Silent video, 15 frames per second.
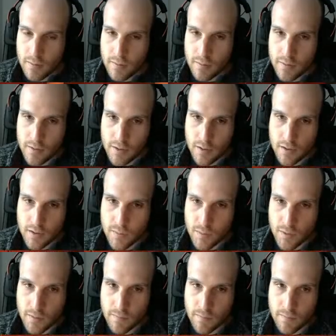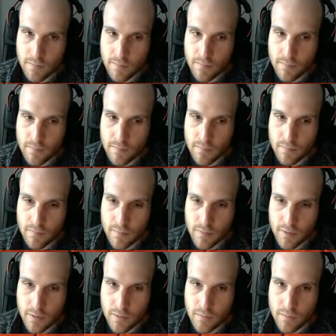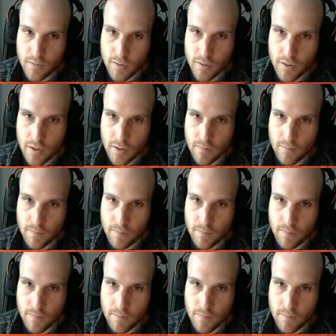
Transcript: Let's go this way. No, don't do that.